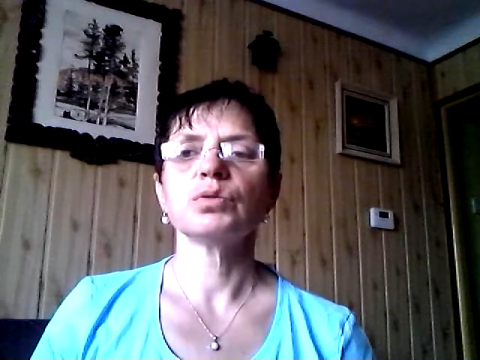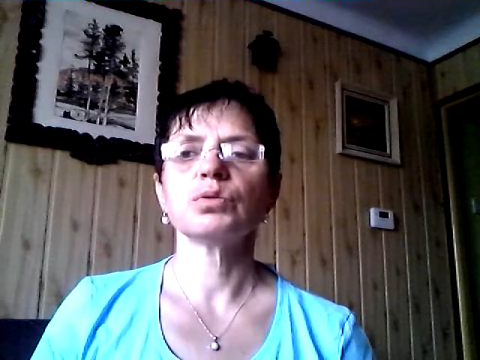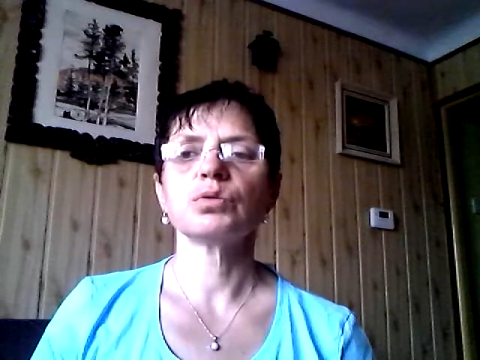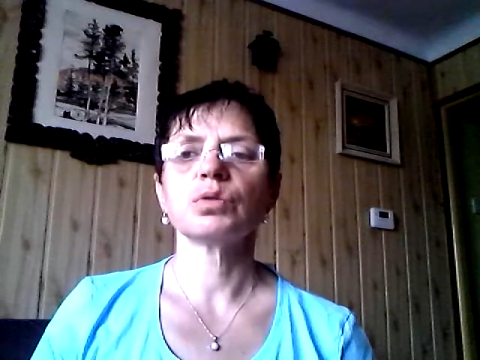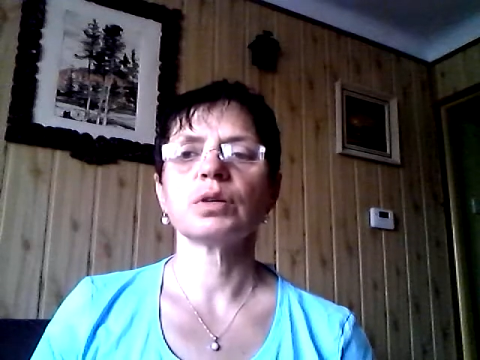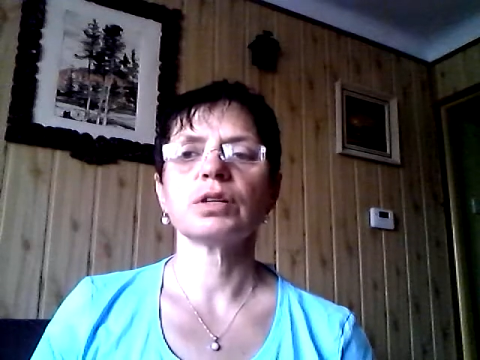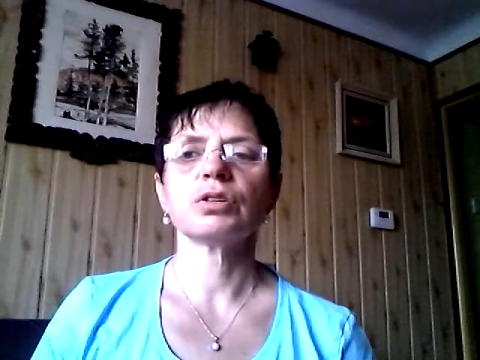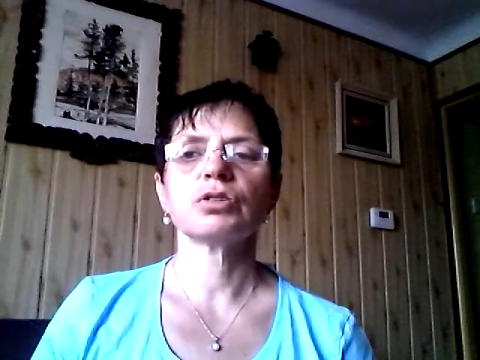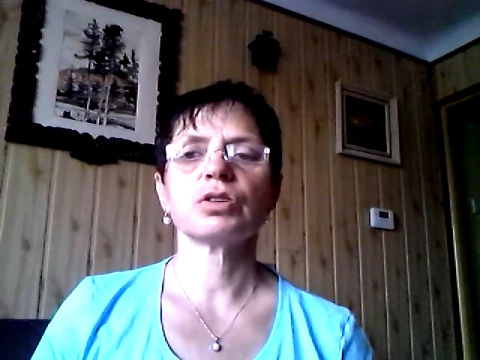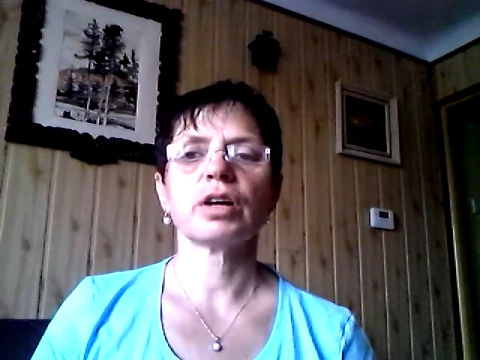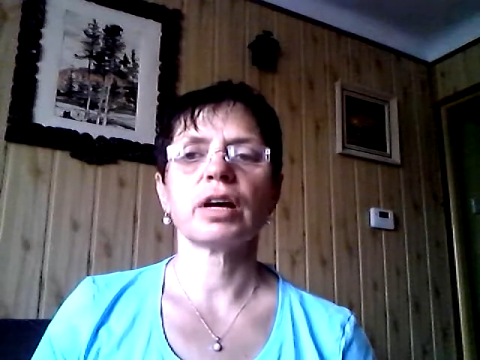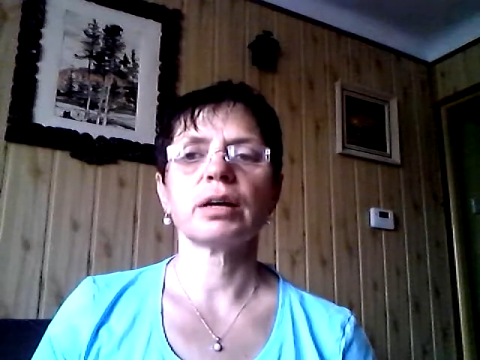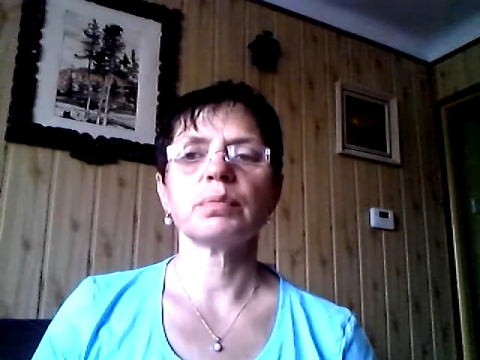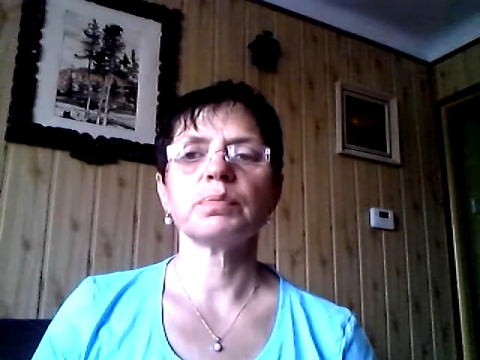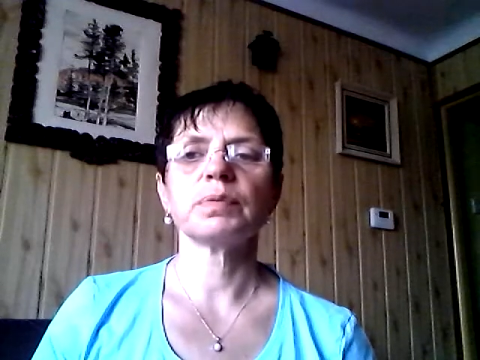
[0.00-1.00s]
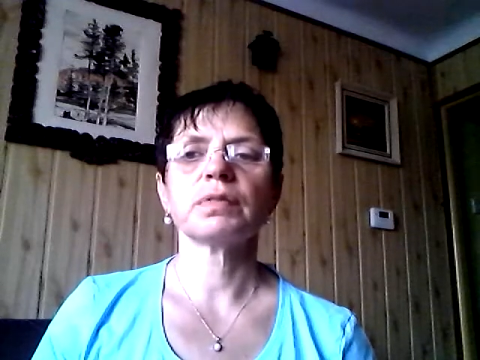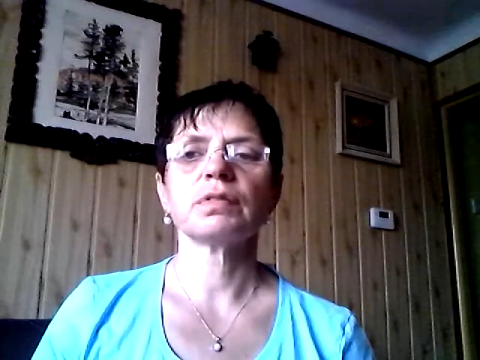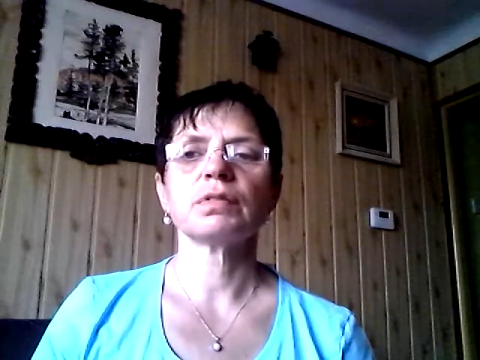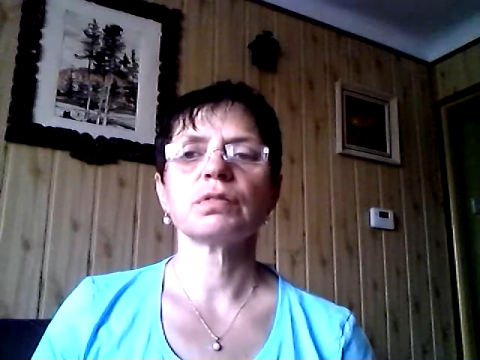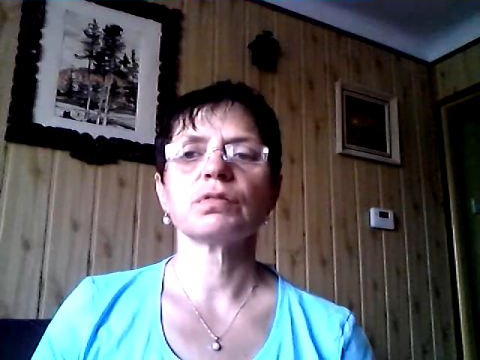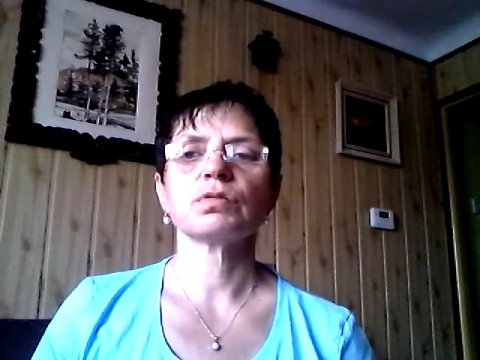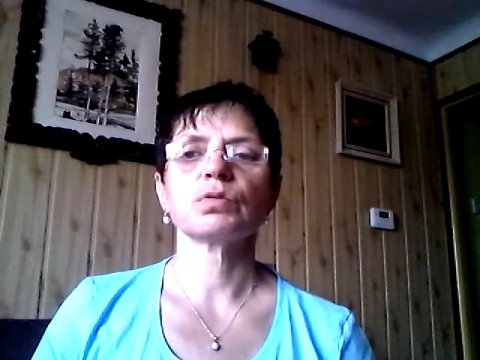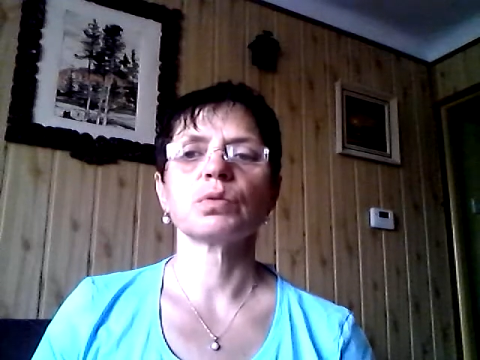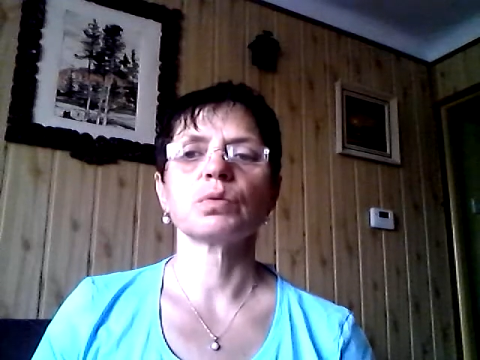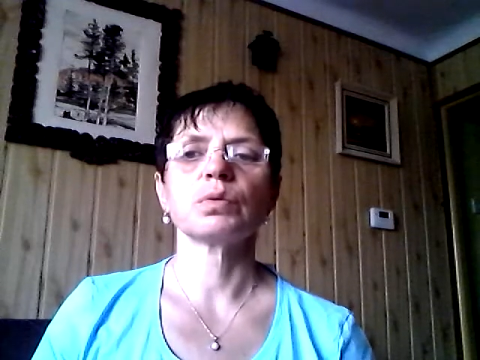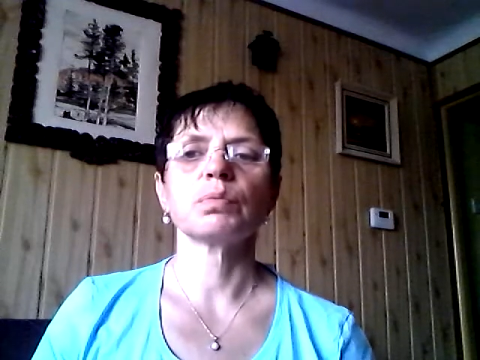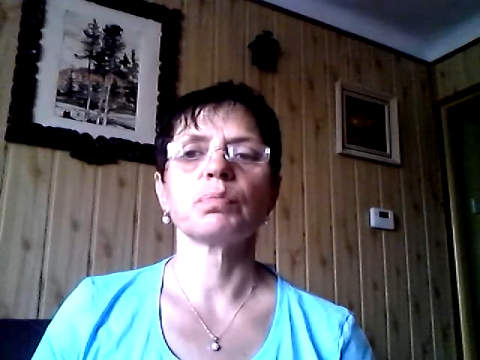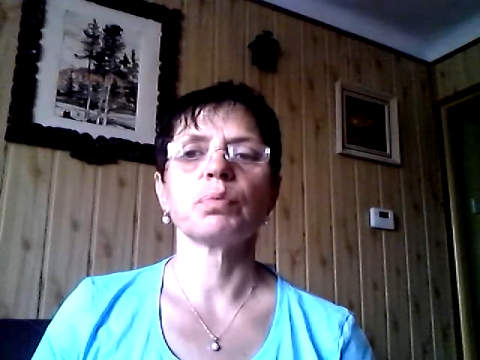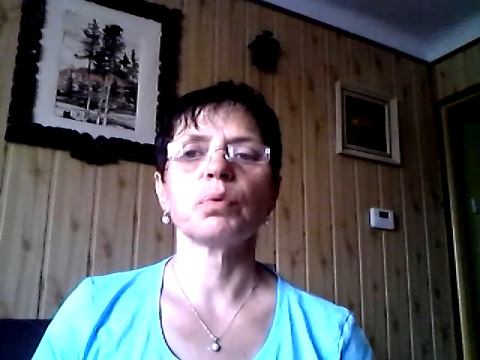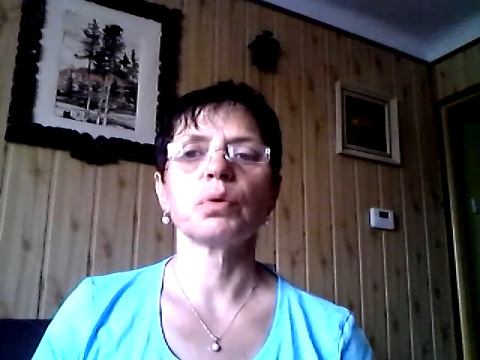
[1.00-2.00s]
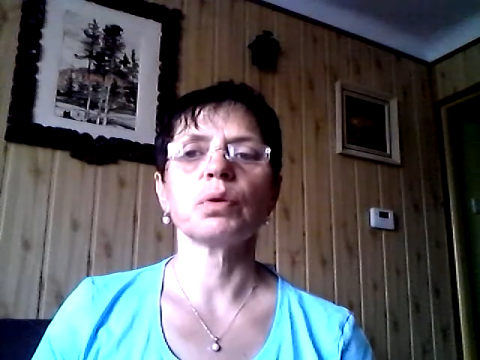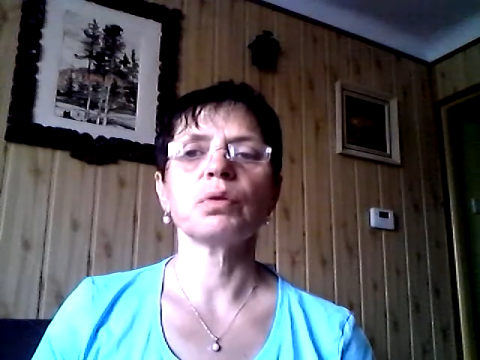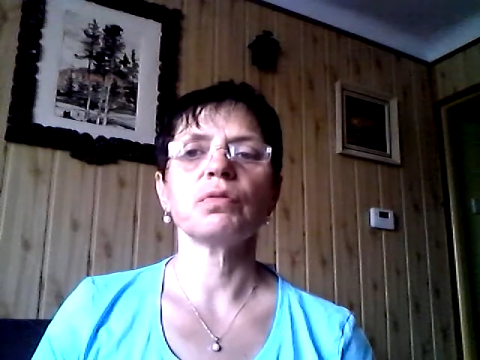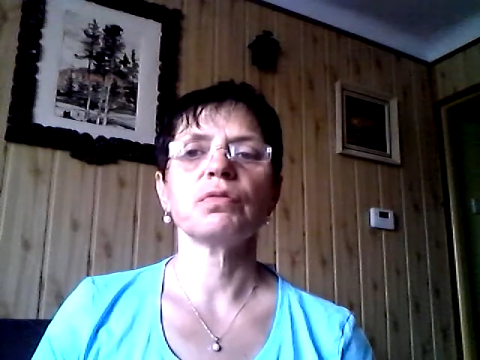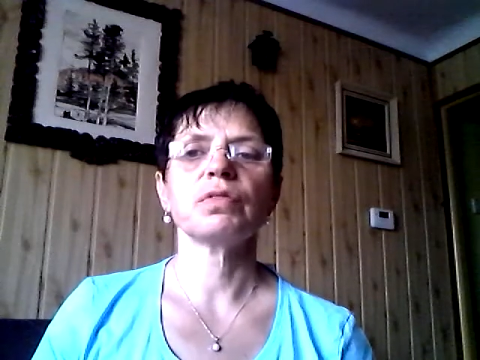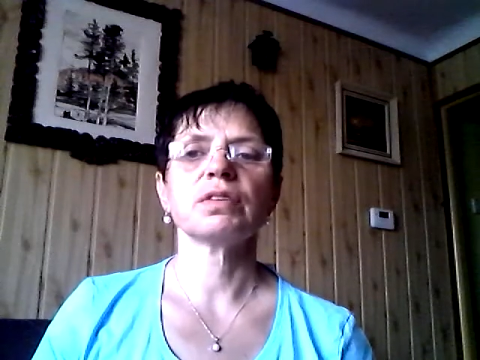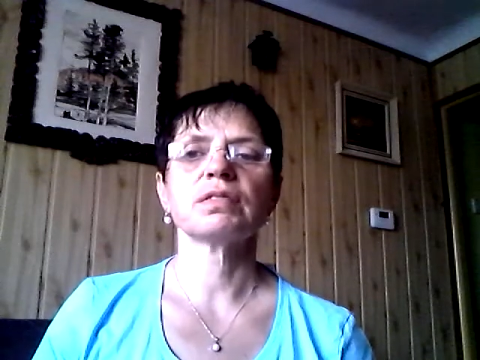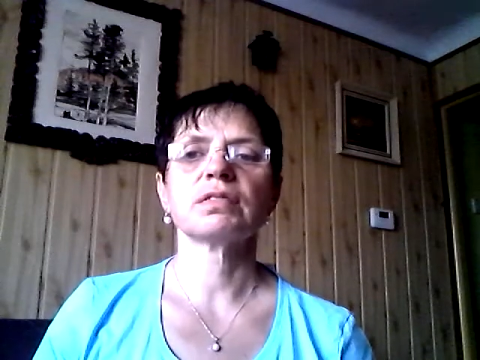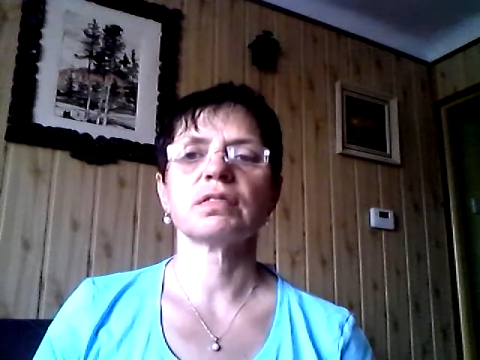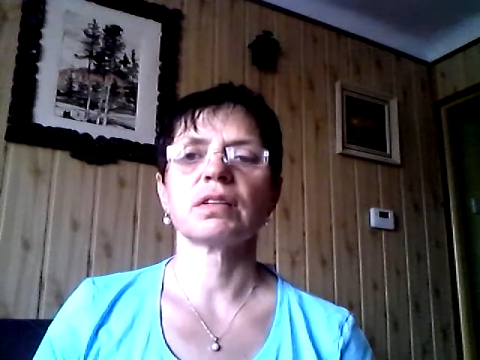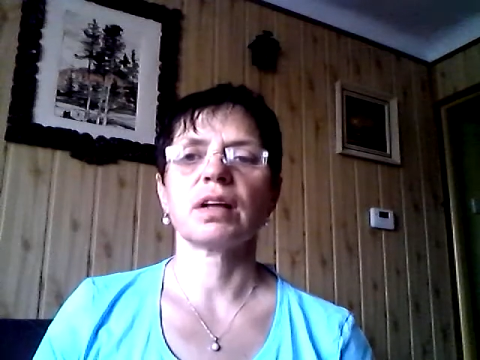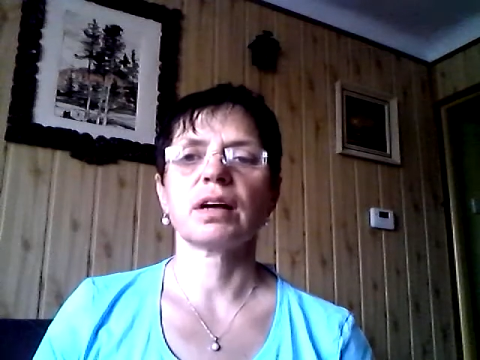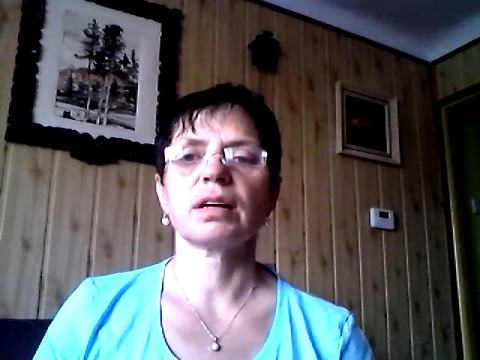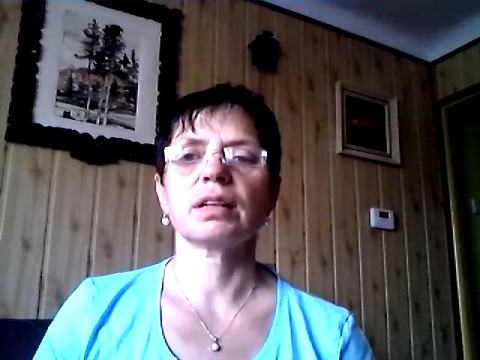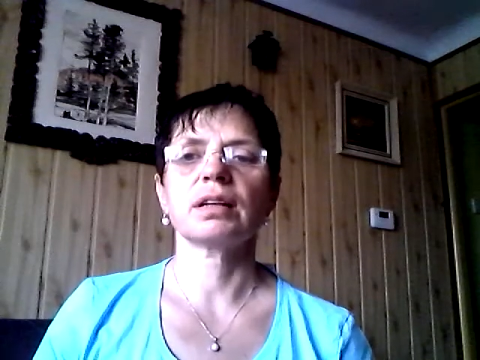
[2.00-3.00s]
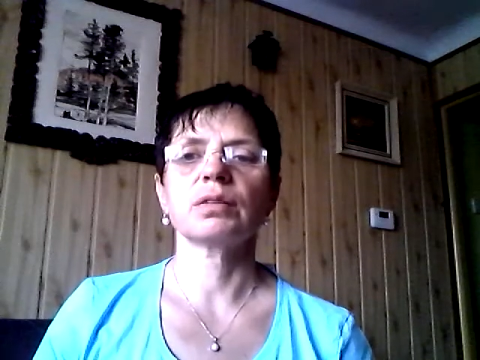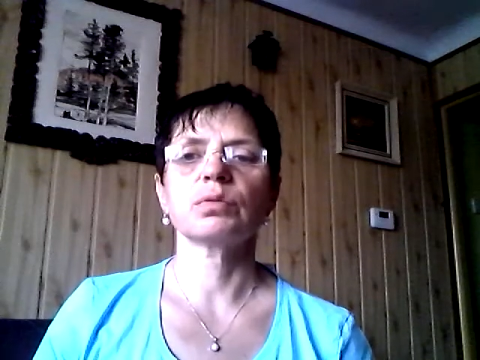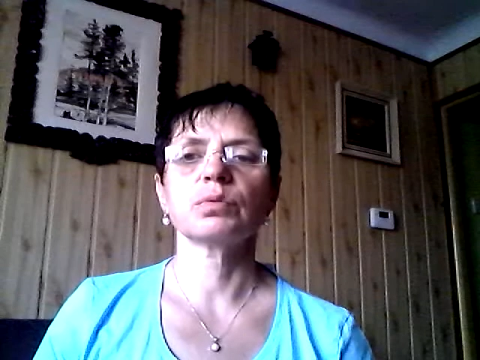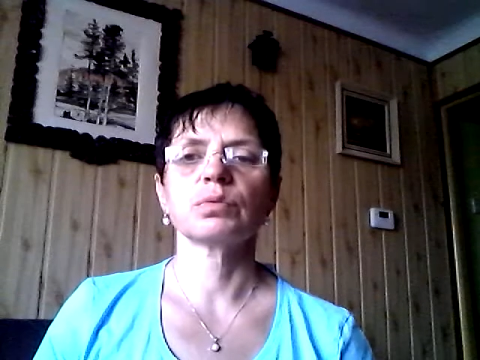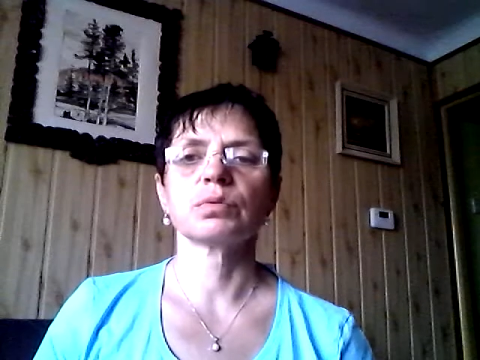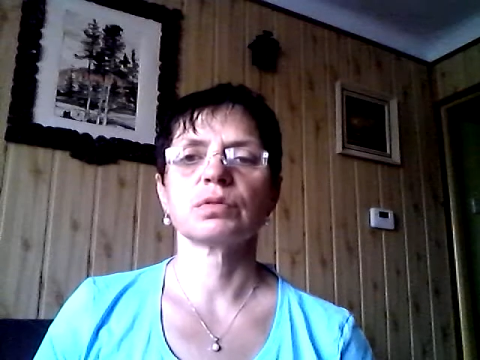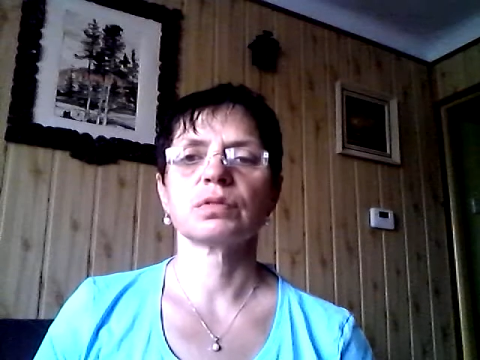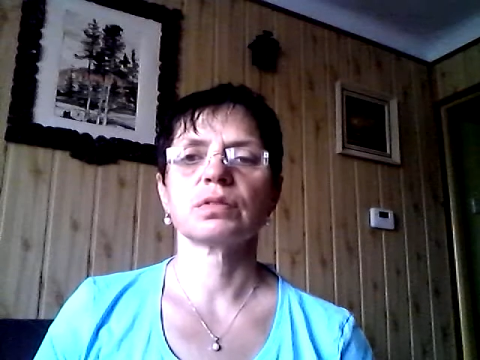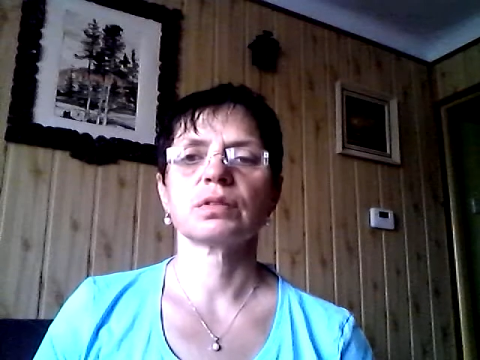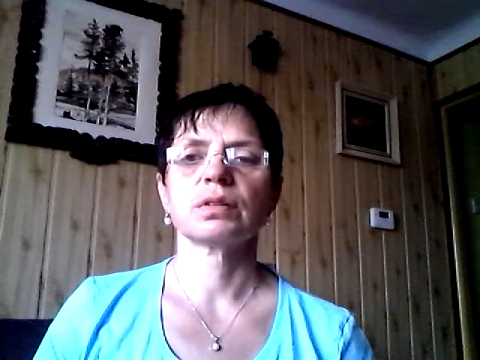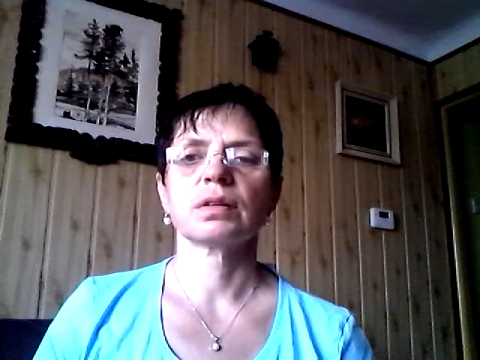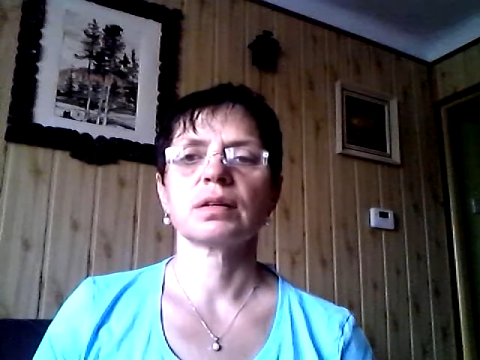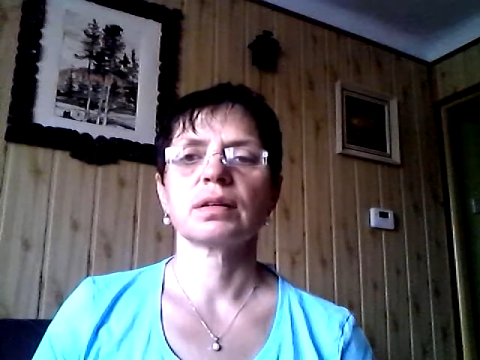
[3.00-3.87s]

usually shaped so the ball fits slightly loose.